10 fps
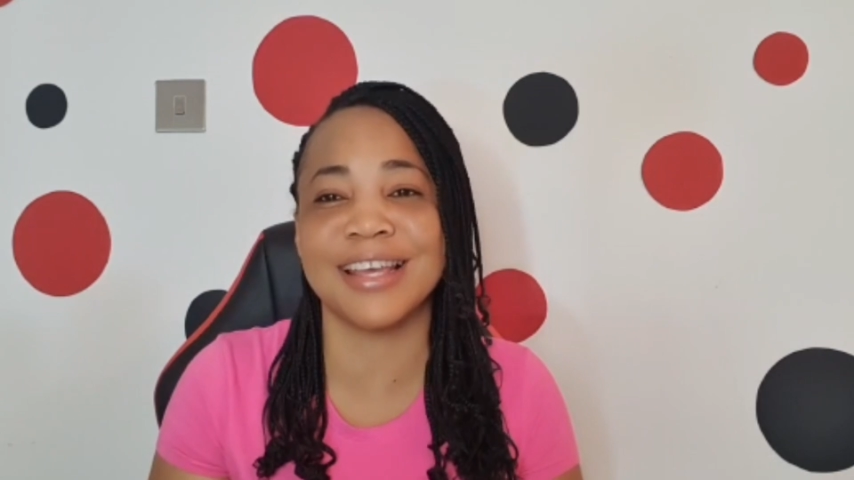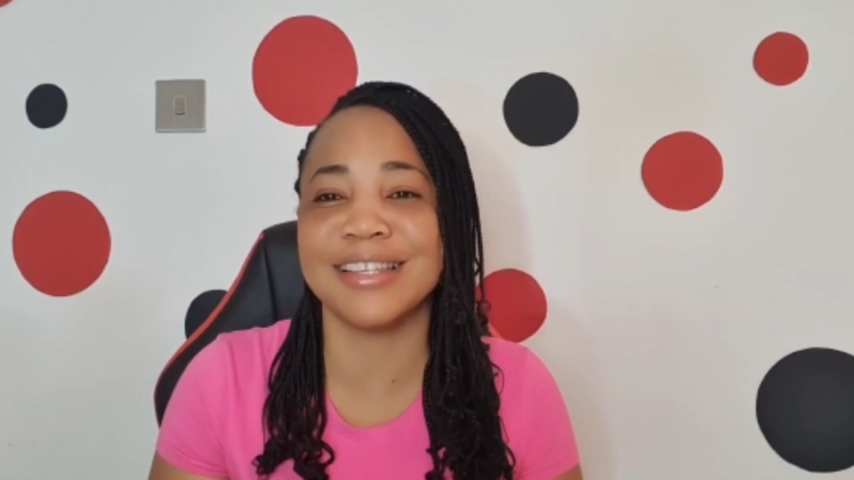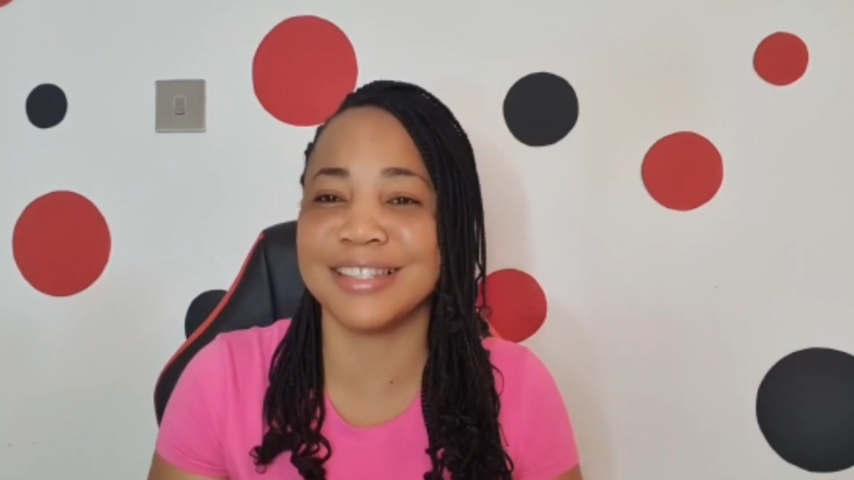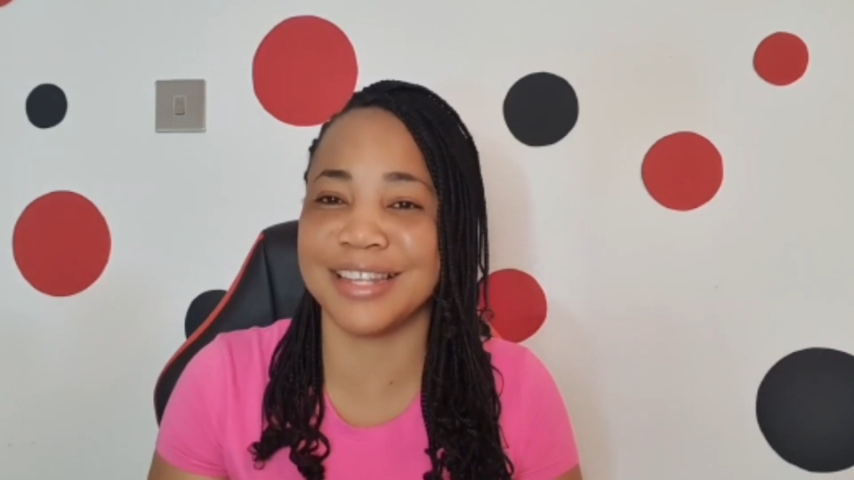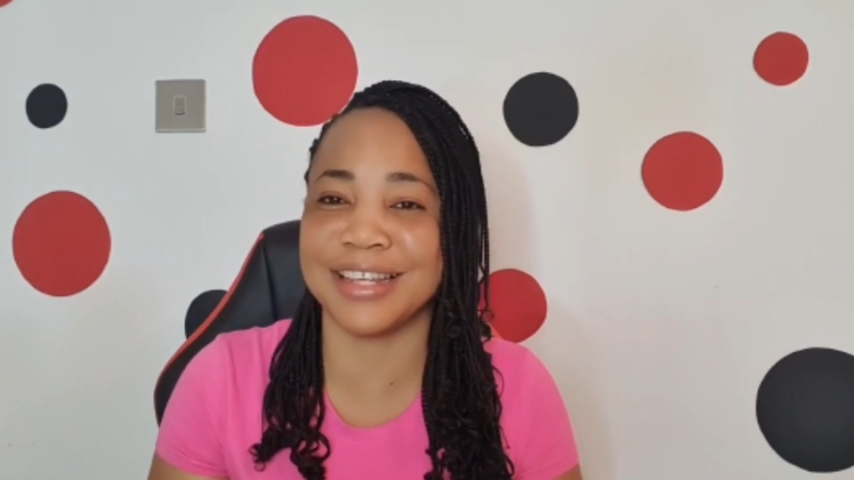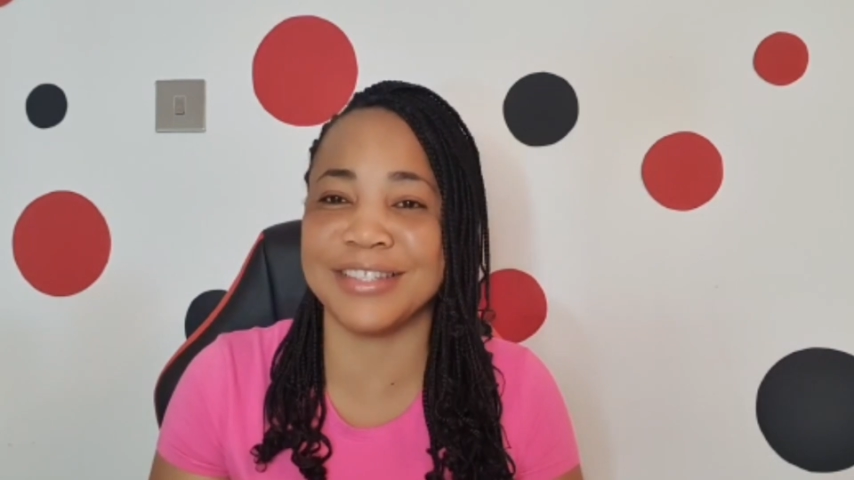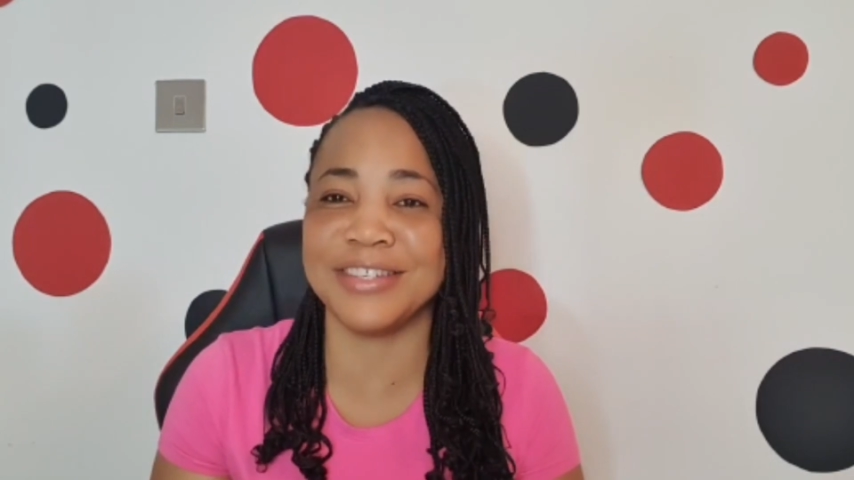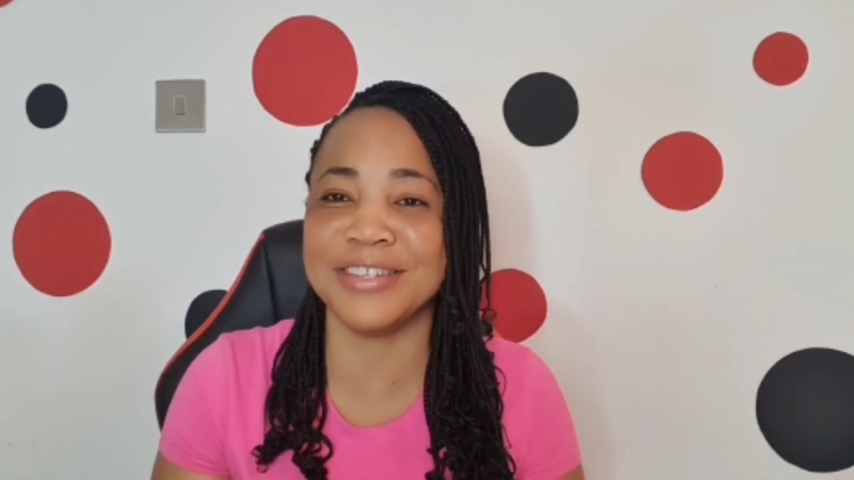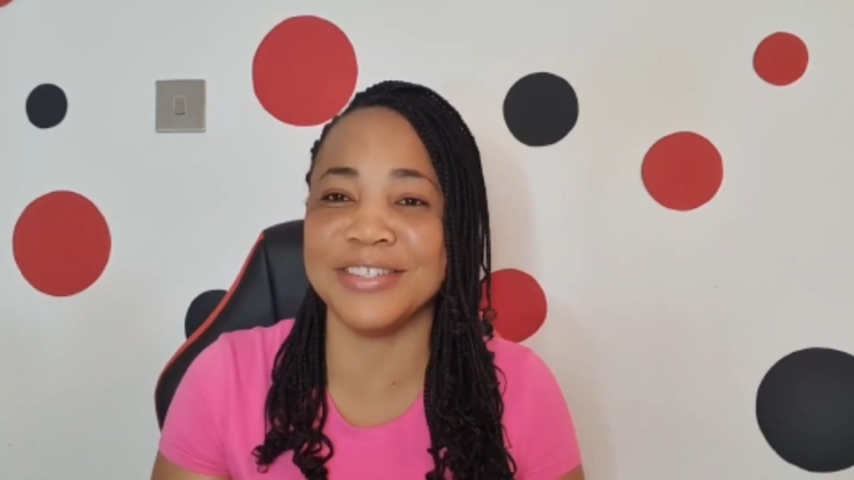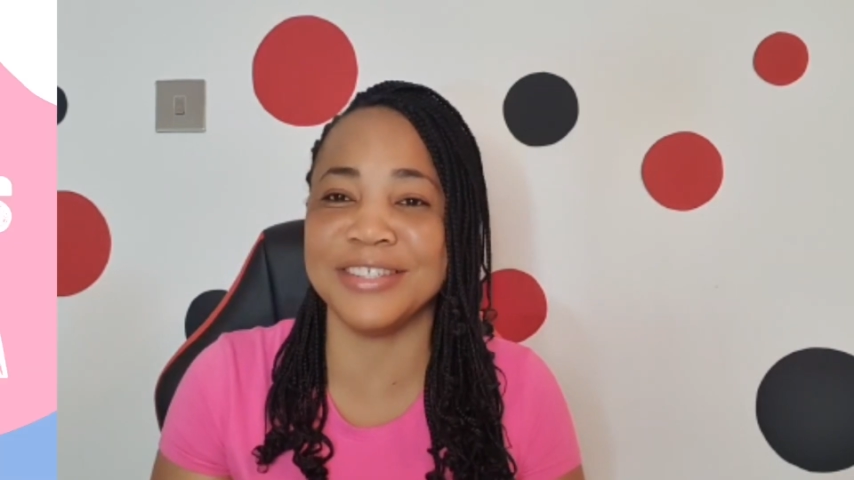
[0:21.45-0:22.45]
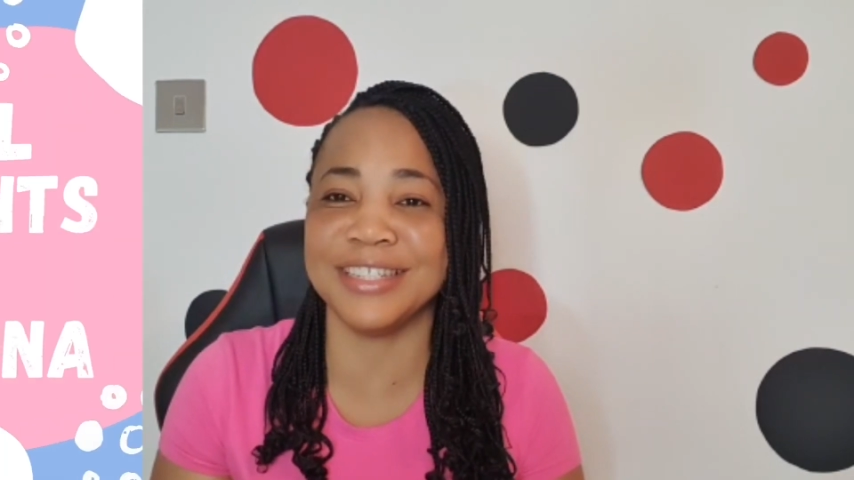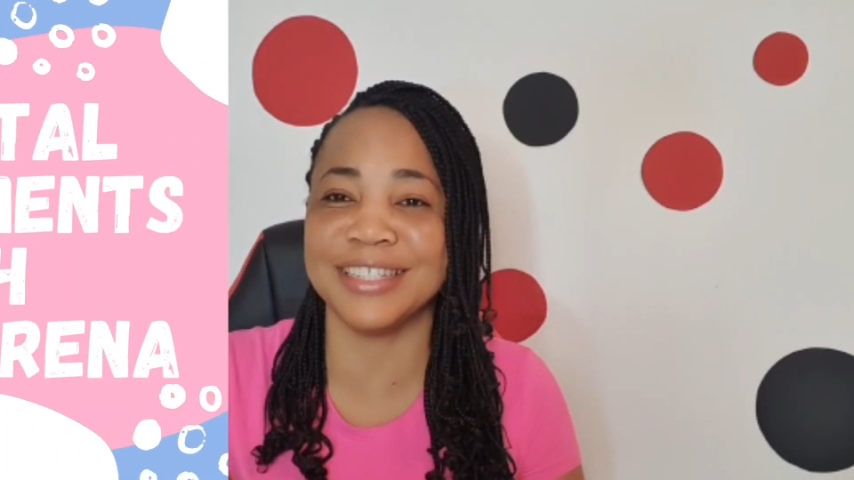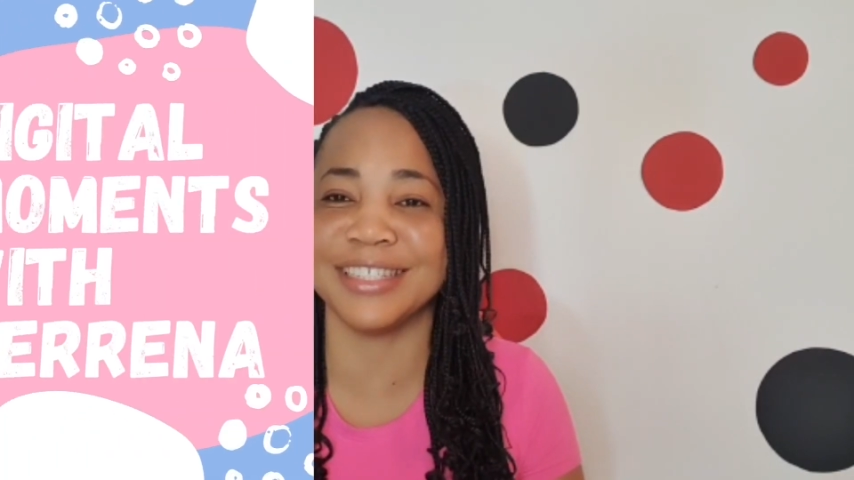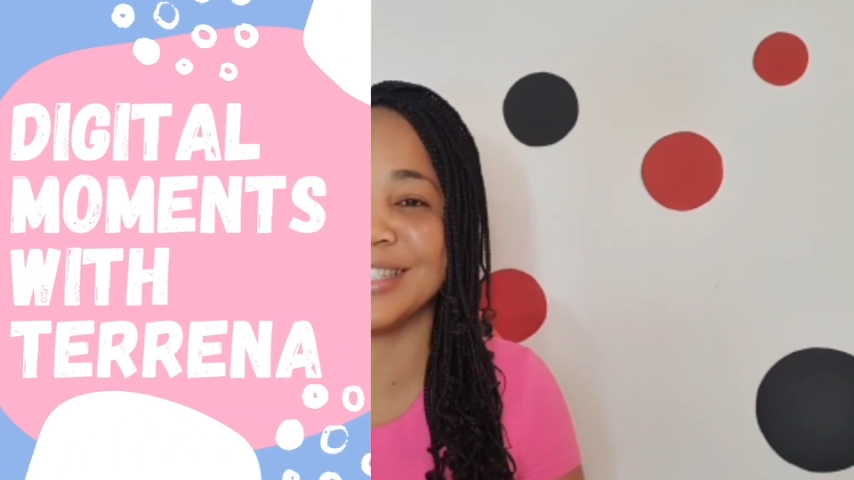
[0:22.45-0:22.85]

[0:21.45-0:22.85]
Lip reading: Stay tuned.